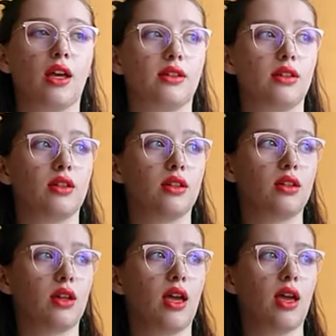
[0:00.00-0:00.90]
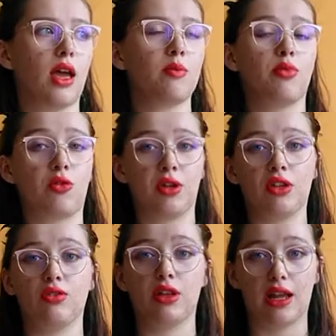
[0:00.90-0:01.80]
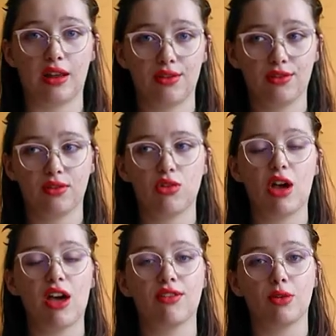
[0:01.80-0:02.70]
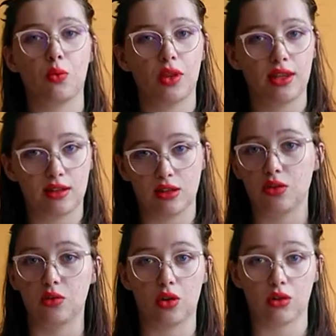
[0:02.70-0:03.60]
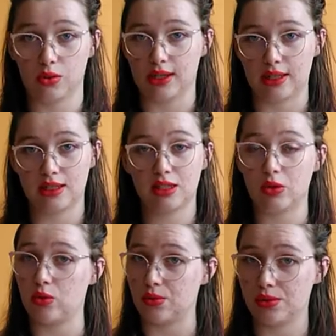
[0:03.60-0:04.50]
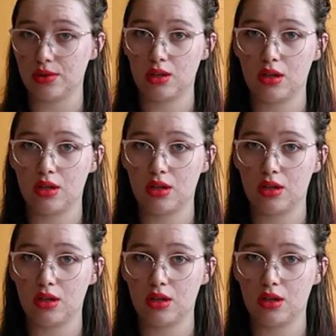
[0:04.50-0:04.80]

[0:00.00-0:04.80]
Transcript: and empowering your life, you have it within you already. It's yours.